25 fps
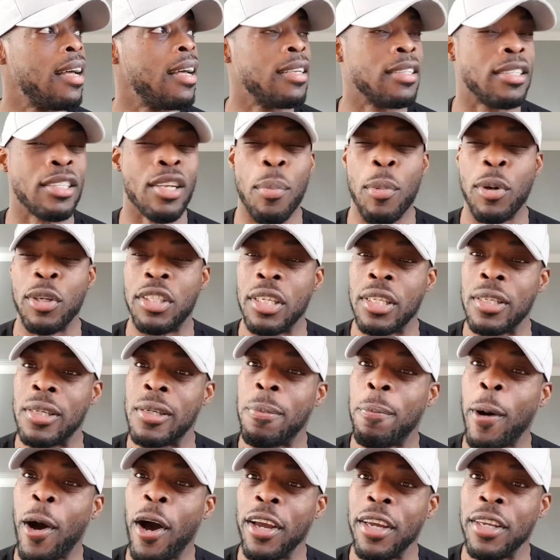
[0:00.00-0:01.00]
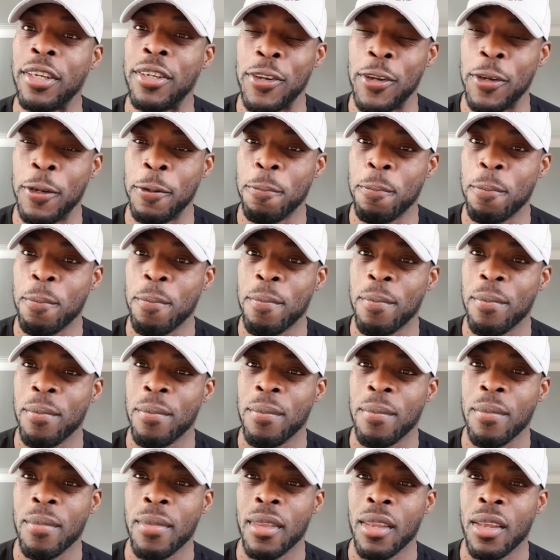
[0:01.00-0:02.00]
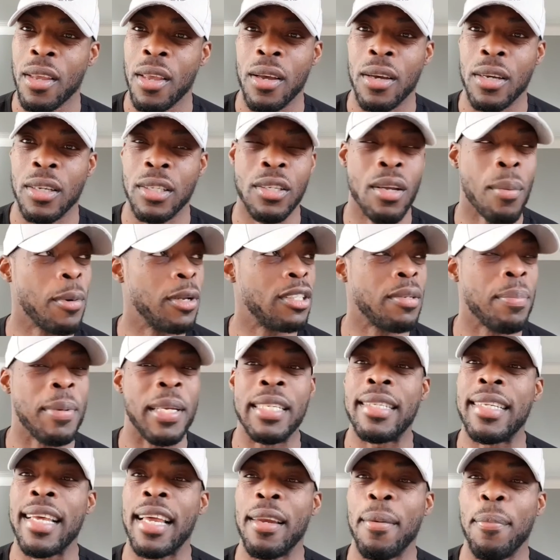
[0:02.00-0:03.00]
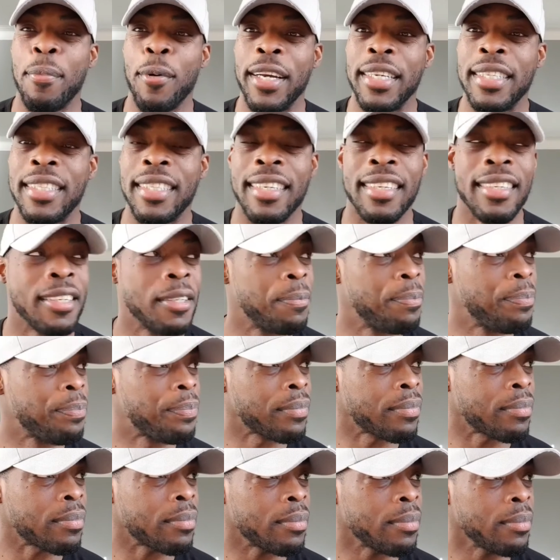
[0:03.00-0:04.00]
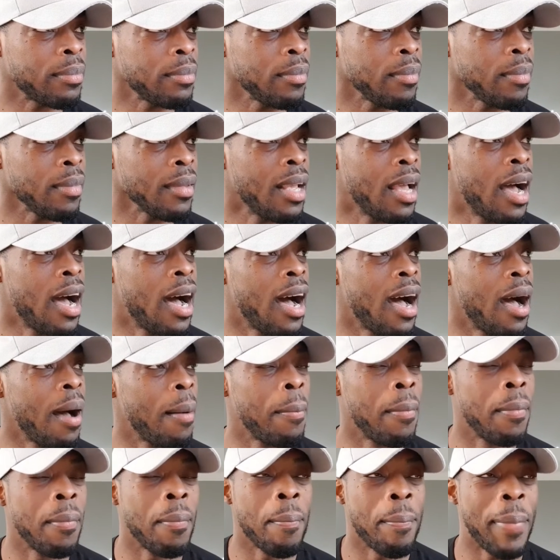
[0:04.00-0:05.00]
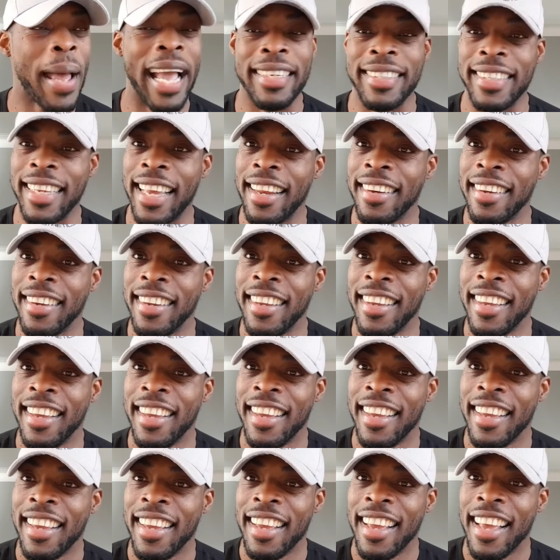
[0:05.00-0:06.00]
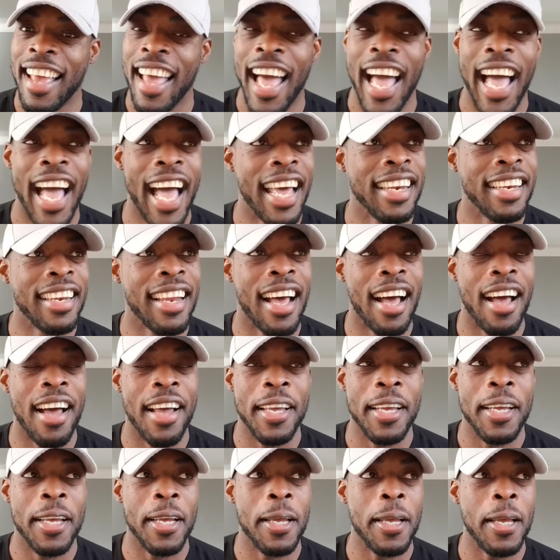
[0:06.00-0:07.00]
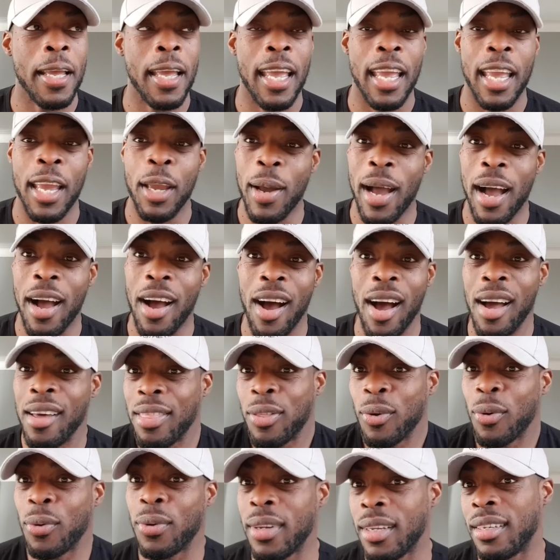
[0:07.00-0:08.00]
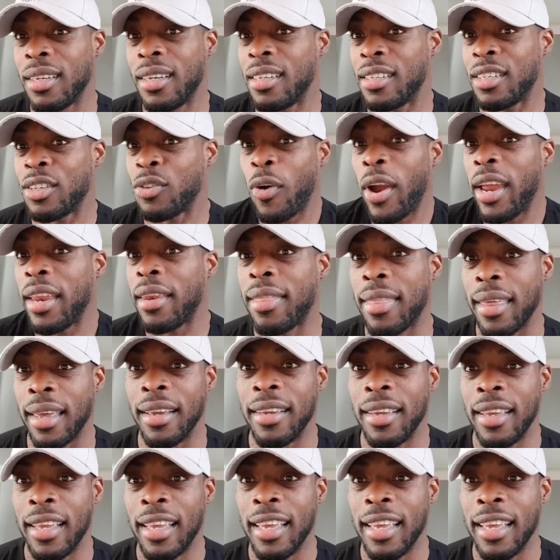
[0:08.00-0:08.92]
someone to aspire to, as someone to be celebrated back then. And I thought it's a great thing.